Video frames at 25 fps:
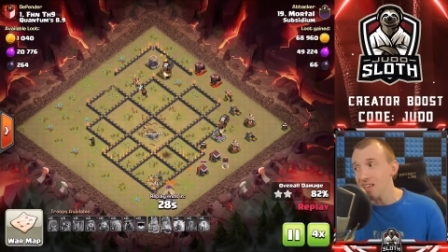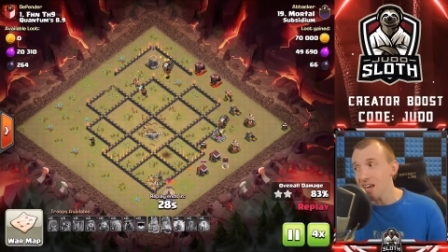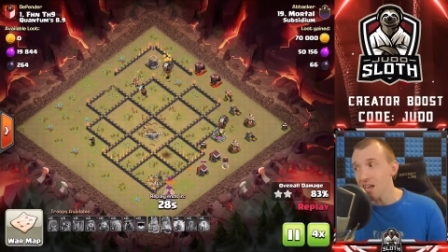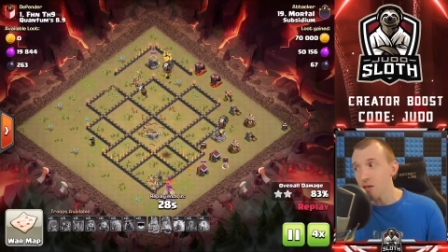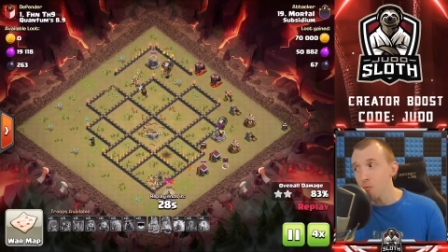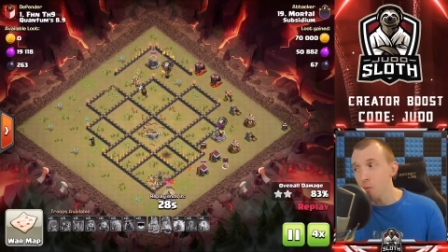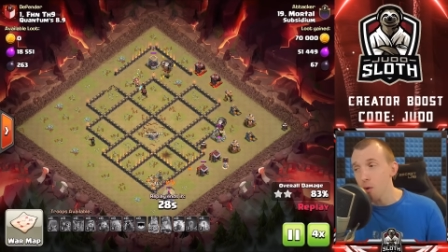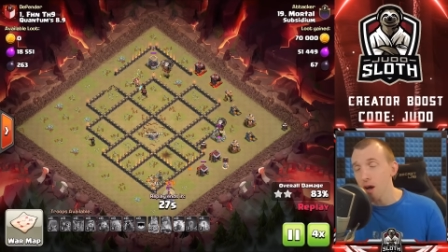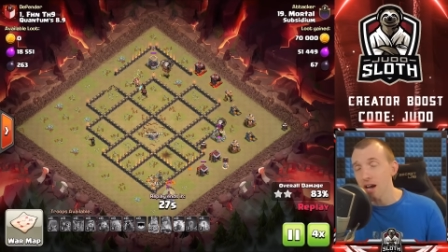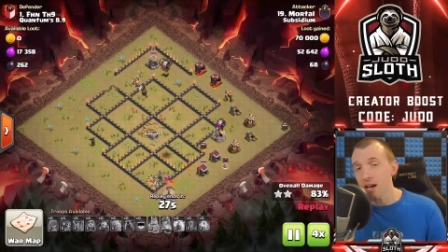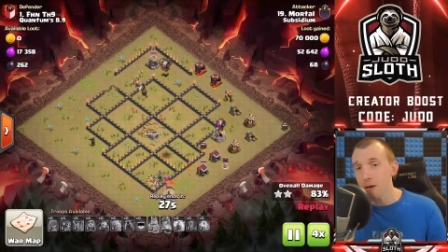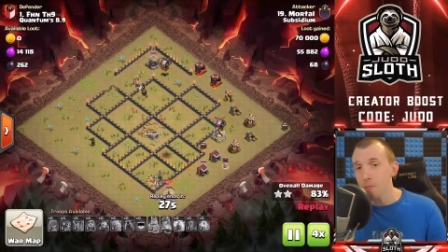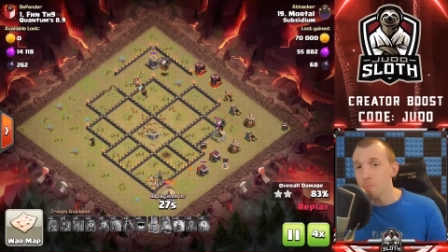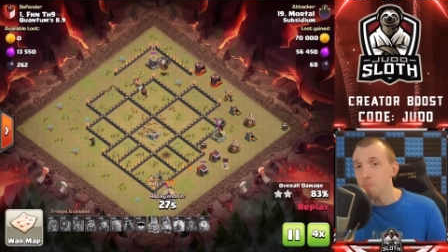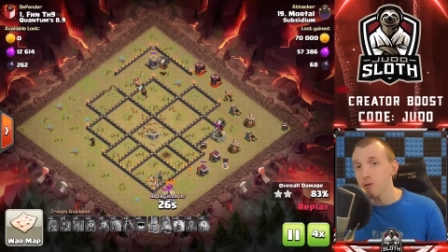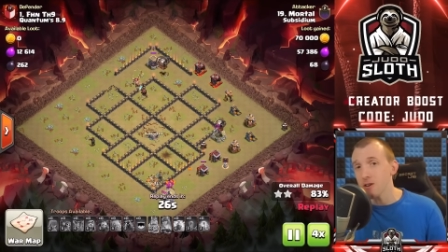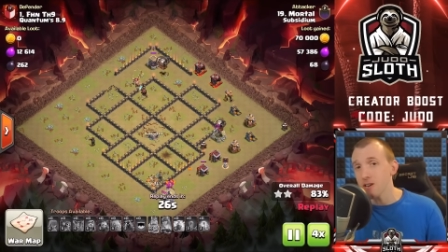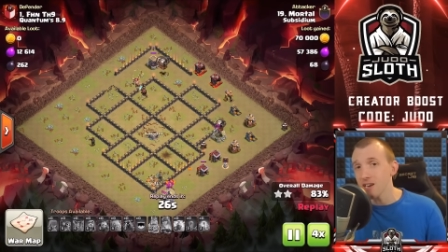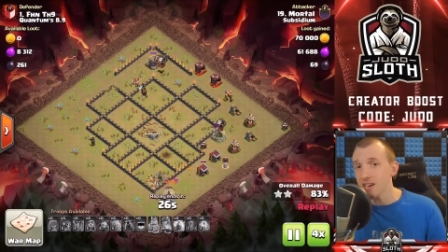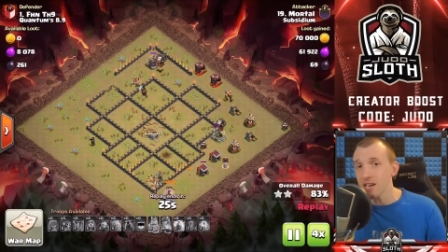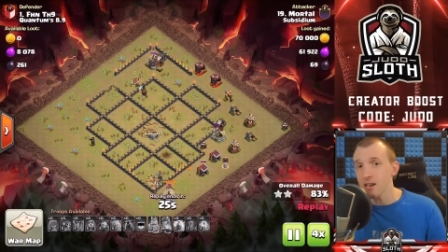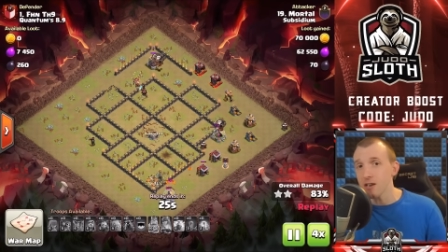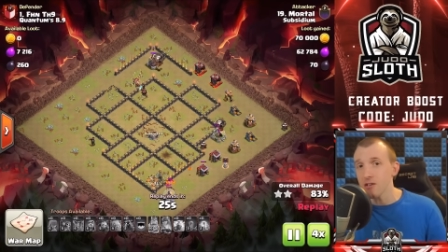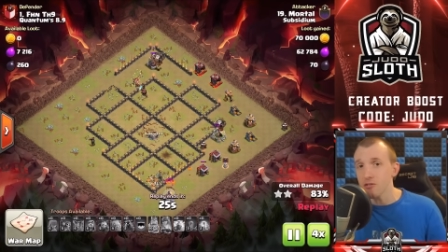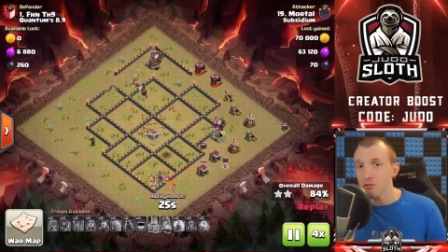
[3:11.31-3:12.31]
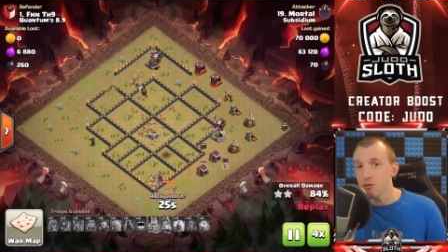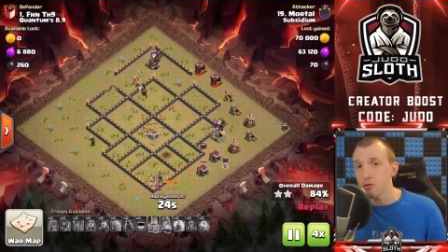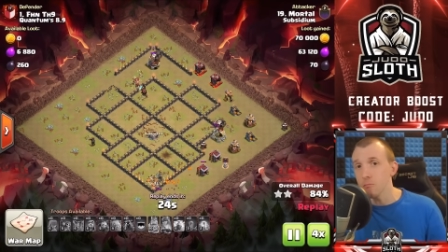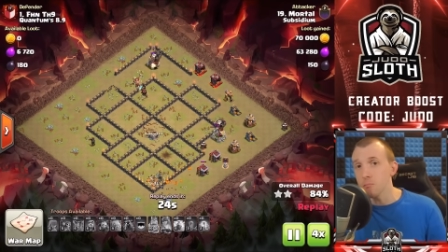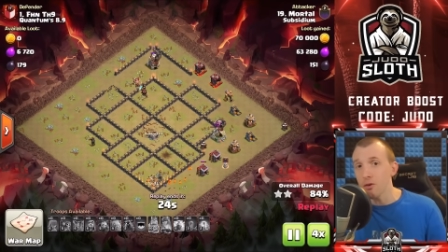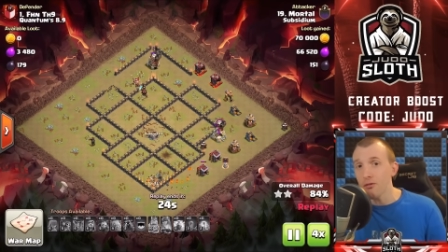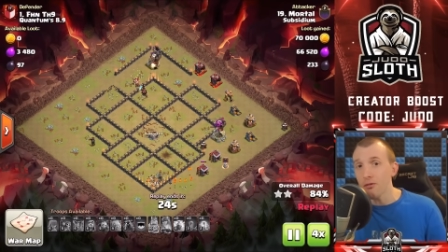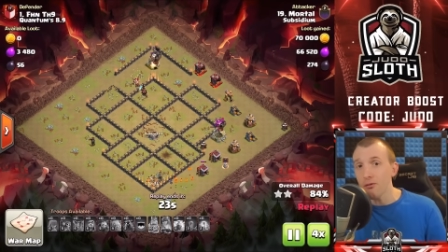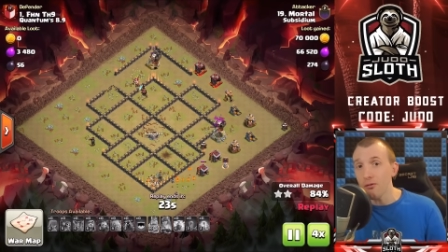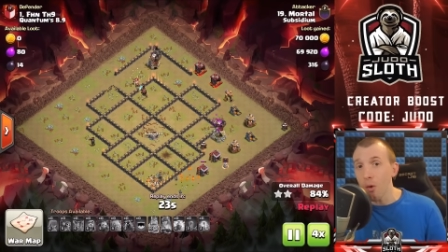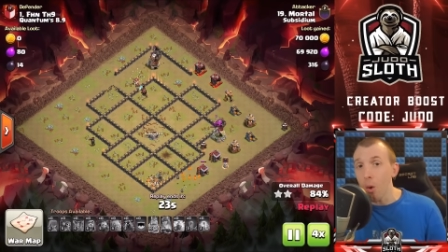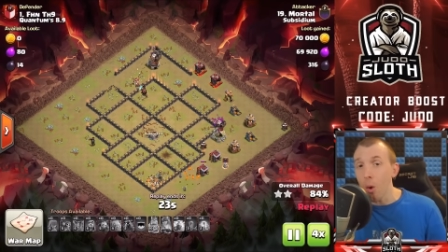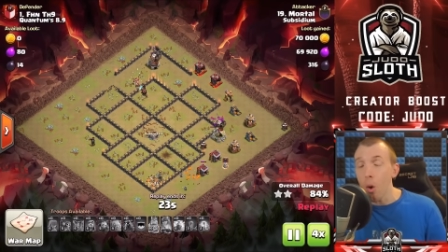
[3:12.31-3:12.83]
That's why I put it in as
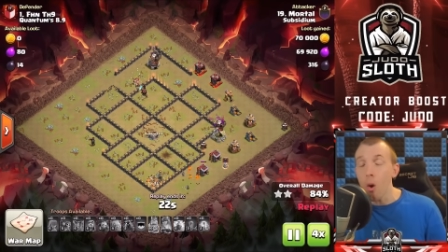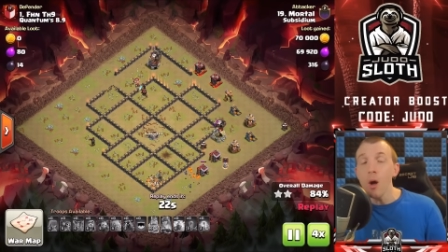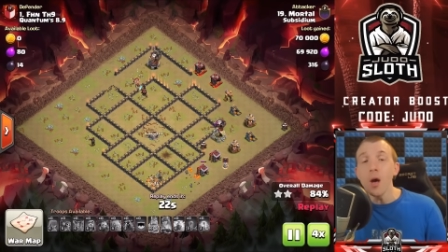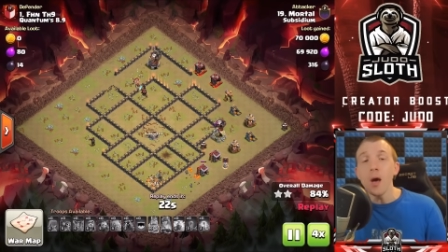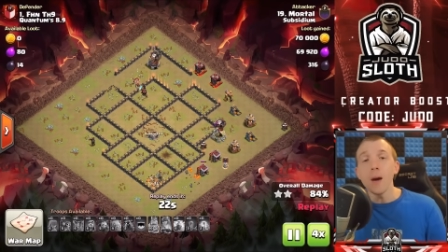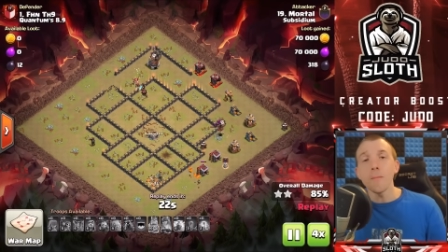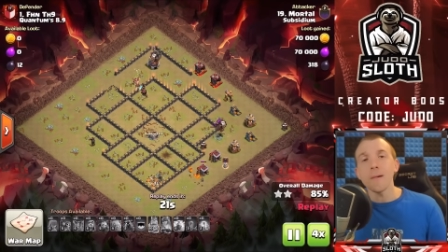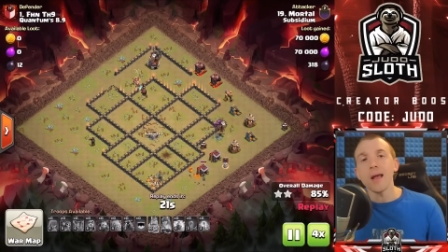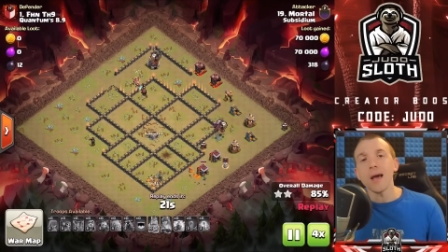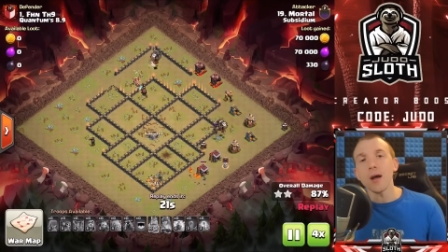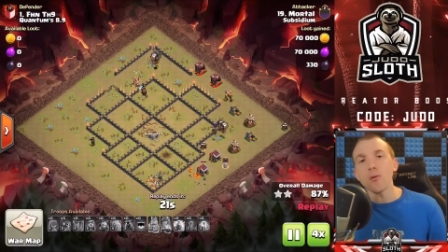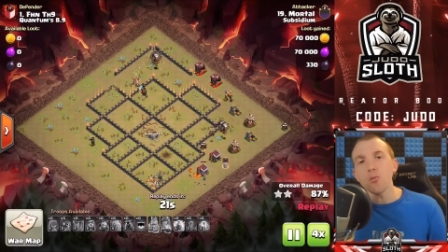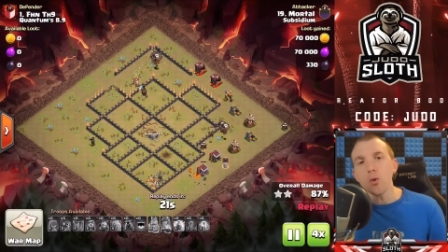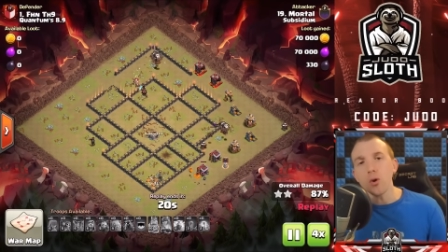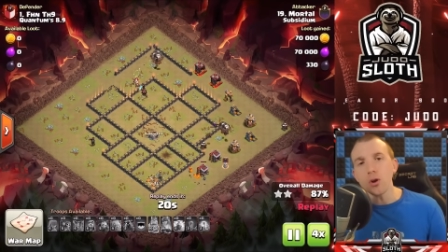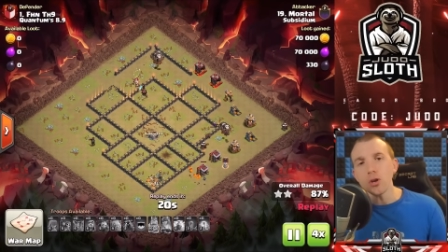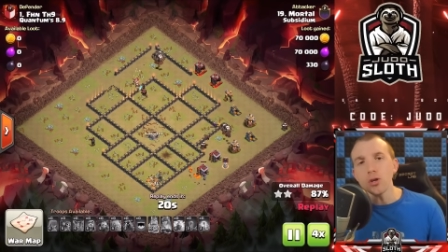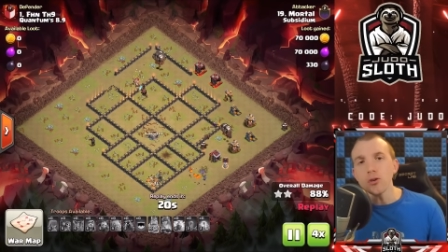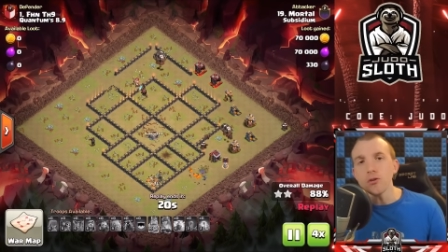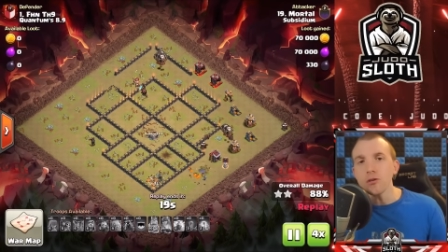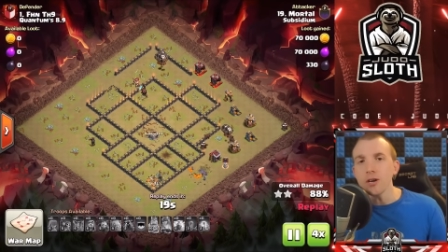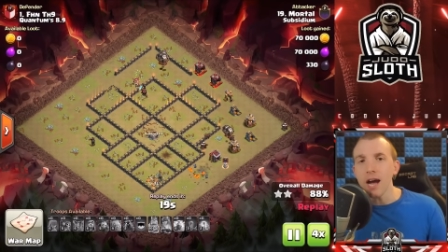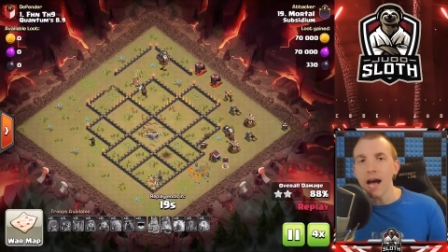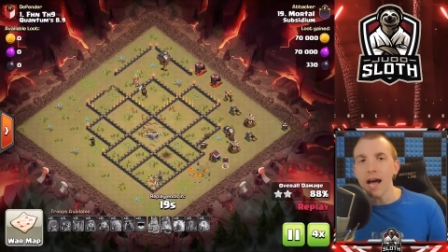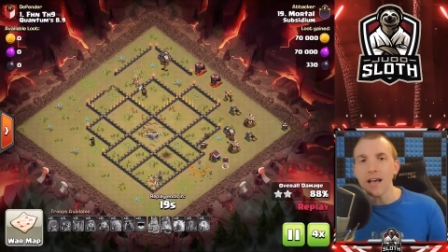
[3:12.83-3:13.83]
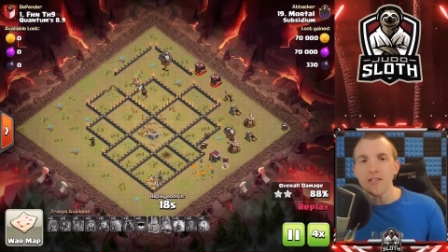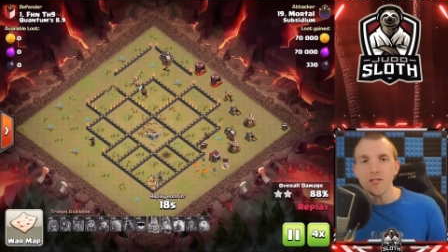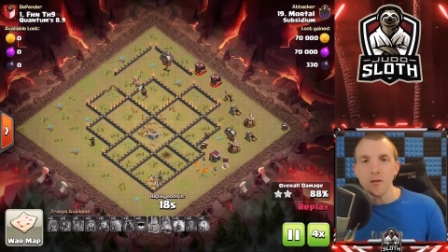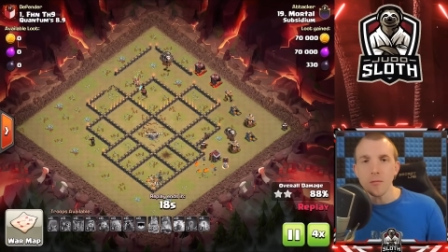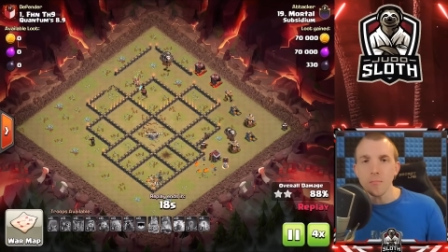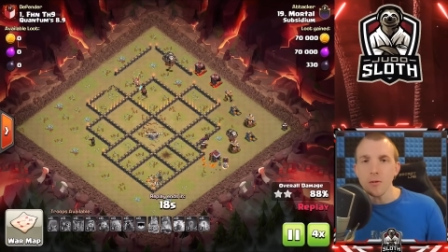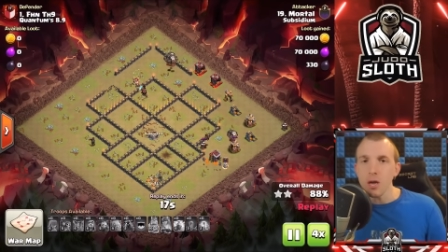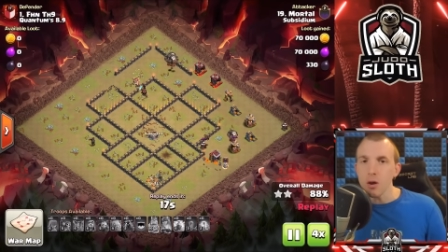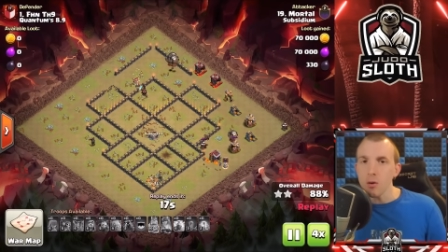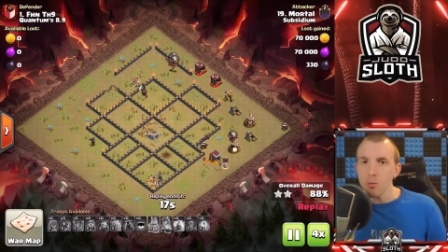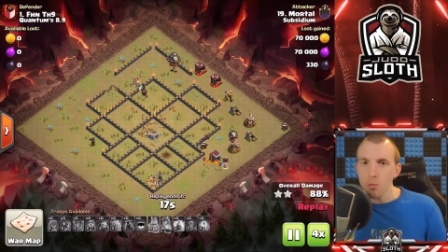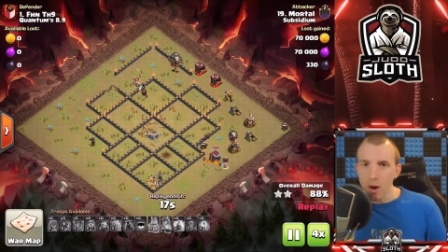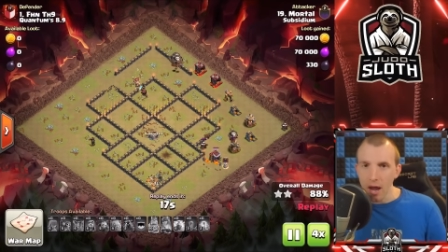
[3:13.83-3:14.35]
number 4, but I want you guys to
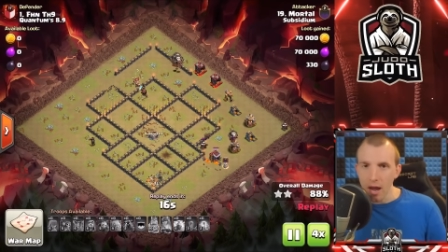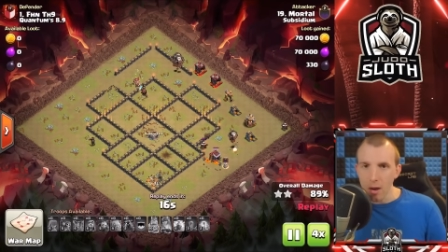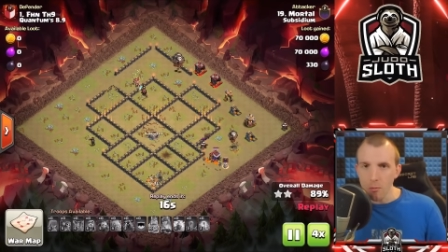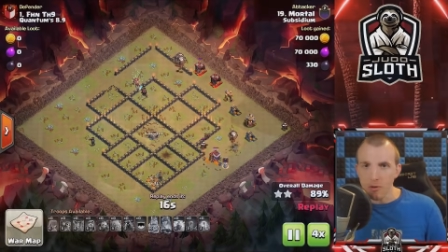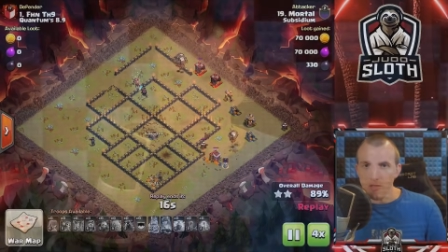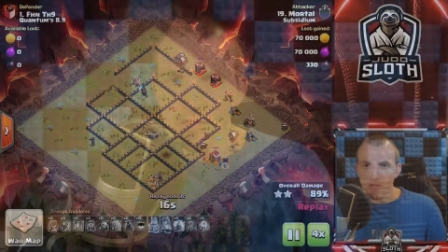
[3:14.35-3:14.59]
be aware